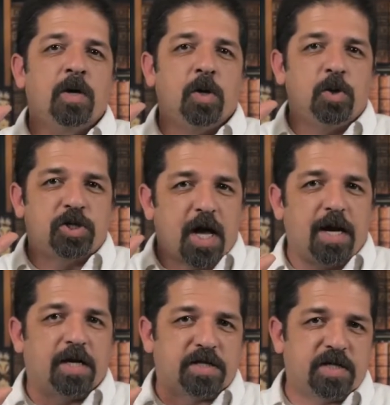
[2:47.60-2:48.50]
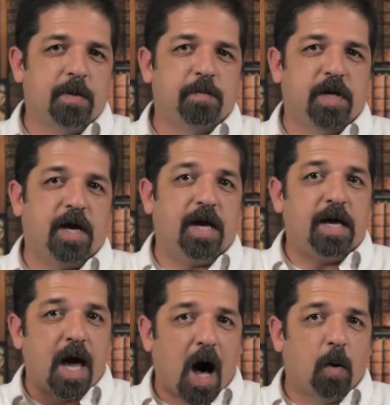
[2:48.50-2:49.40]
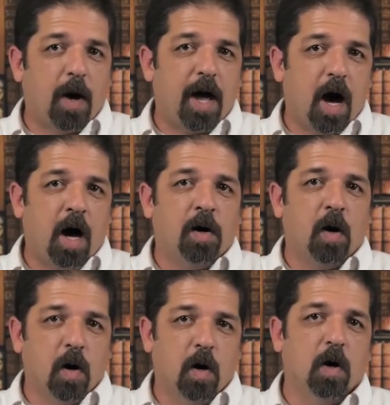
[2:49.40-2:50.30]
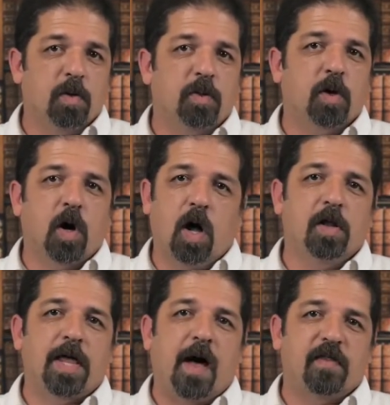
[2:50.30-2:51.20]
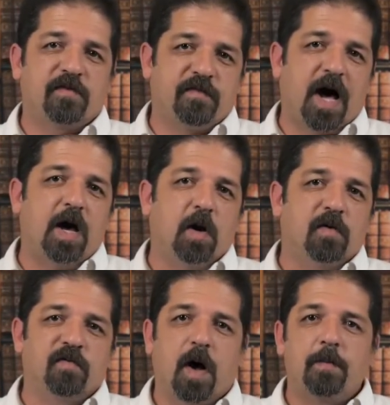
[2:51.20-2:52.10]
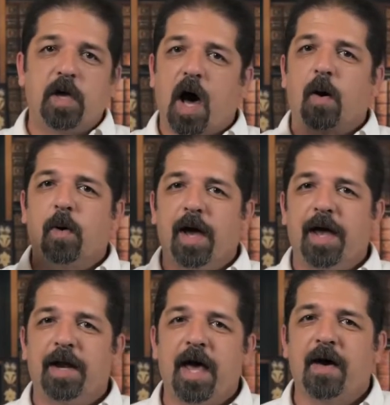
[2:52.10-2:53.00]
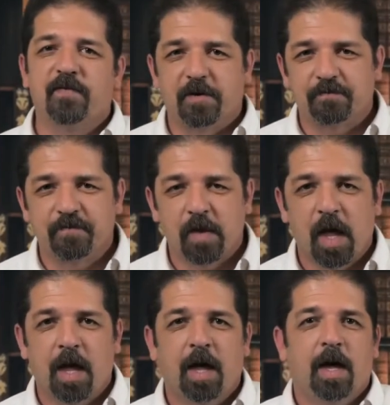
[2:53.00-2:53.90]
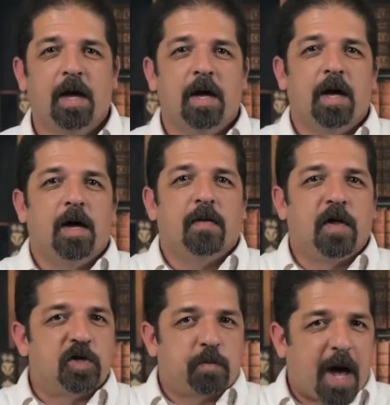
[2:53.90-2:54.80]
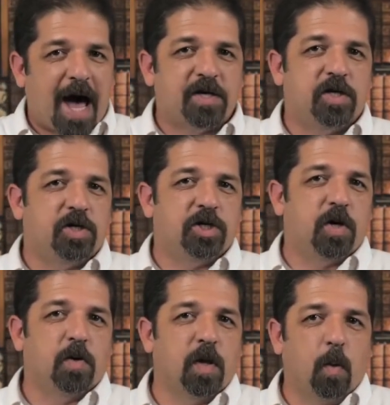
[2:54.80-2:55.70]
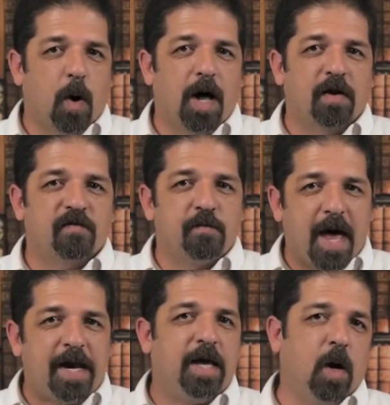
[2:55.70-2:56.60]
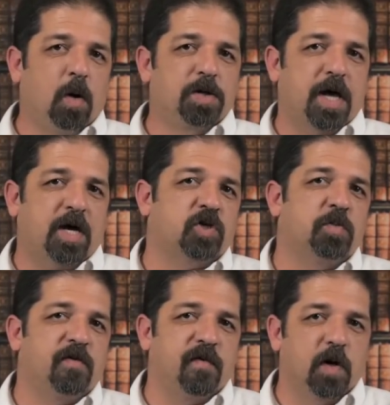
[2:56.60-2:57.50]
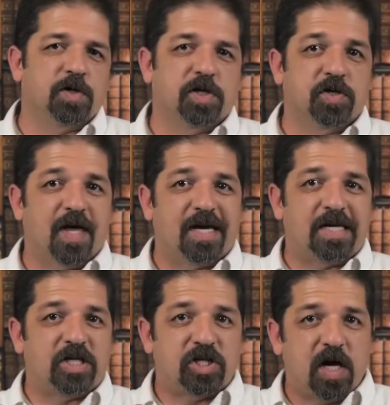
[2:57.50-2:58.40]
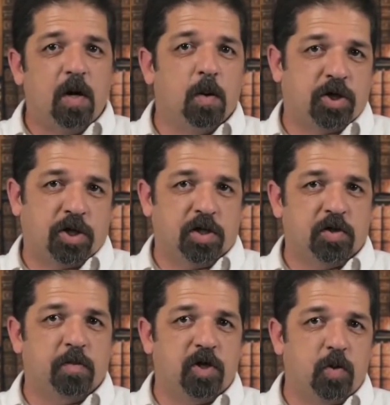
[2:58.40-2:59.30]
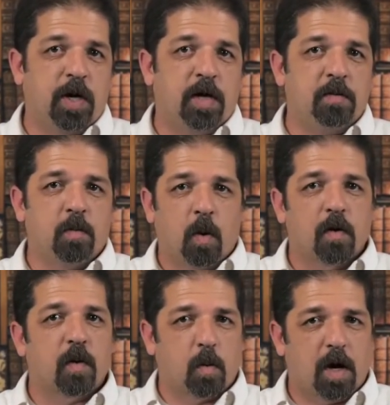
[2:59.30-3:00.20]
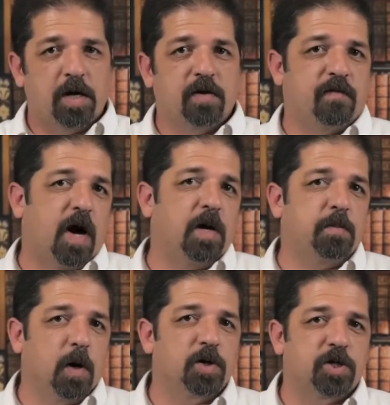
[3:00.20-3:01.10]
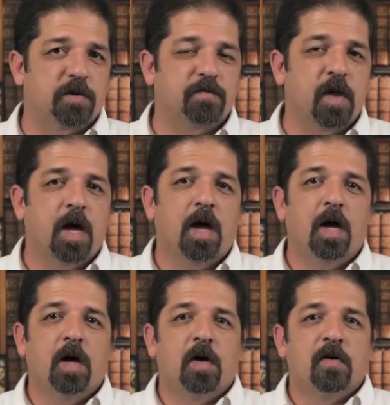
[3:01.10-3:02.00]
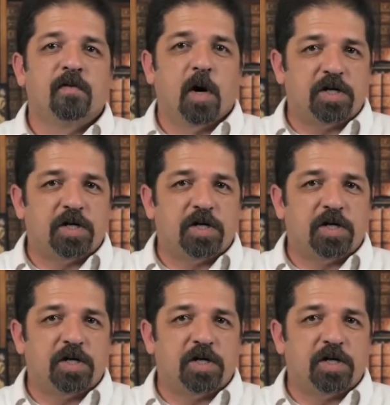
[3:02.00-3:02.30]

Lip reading: To state it simply, Yahweh on earth called down the fire from Yahweh in heaven. This passage is only one of many Old Testament verses that distinguishes between more than one divine person. For